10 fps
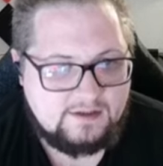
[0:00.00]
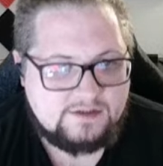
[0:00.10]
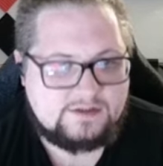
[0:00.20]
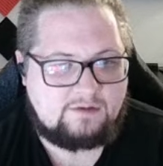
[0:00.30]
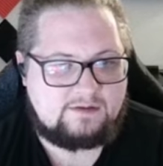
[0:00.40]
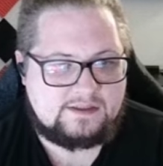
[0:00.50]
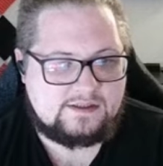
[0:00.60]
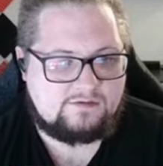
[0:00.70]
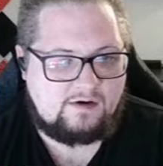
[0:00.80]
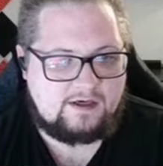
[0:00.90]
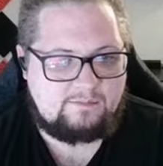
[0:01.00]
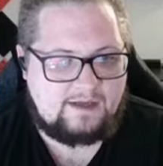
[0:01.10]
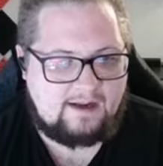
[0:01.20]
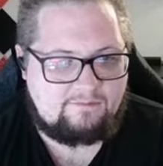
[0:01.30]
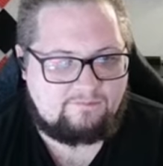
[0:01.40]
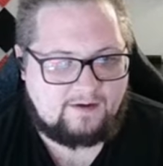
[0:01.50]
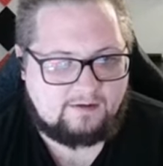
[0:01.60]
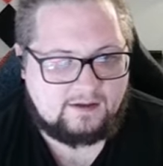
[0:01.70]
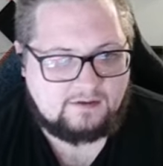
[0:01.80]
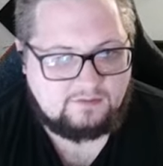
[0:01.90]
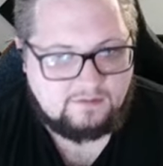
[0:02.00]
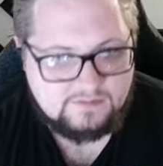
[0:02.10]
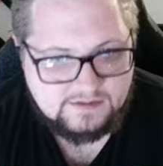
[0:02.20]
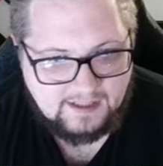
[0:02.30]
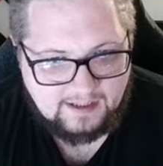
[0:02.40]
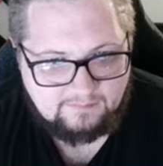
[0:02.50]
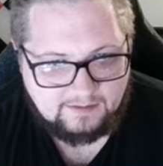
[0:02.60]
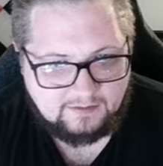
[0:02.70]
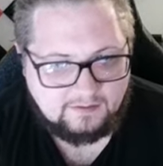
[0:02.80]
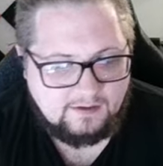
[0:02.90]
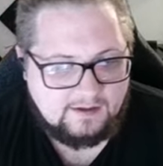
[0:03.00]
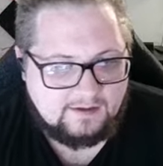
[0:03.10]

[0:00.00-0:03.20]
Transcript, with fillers: So this is going to be a very close game here.